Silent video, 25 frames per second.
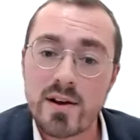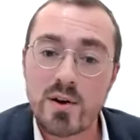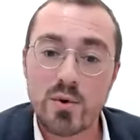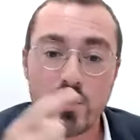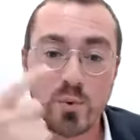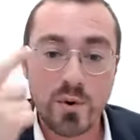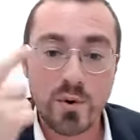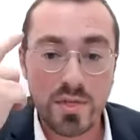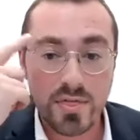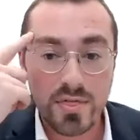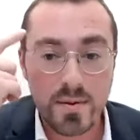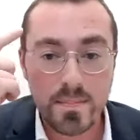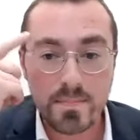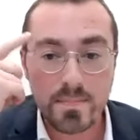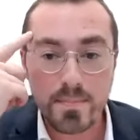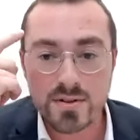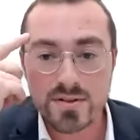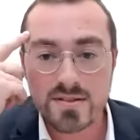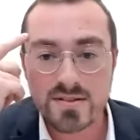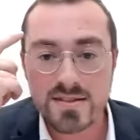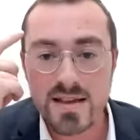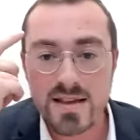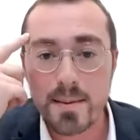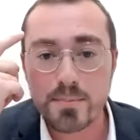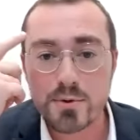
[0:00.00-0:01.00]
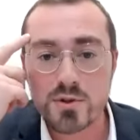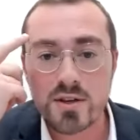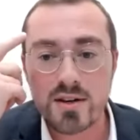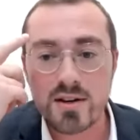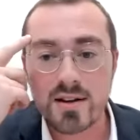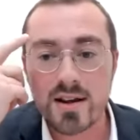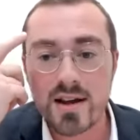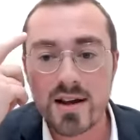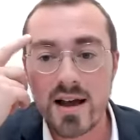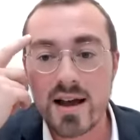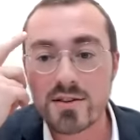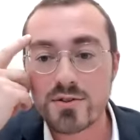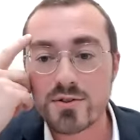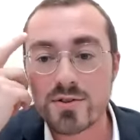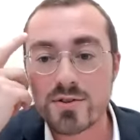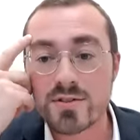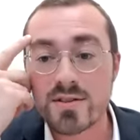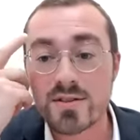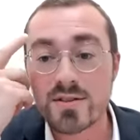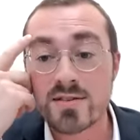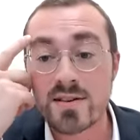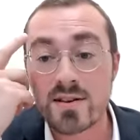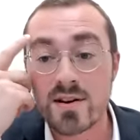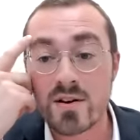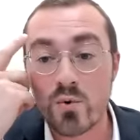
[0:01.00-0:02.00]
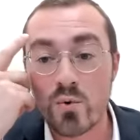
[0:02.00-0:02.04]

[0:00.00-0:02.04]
with the perception and consciousness and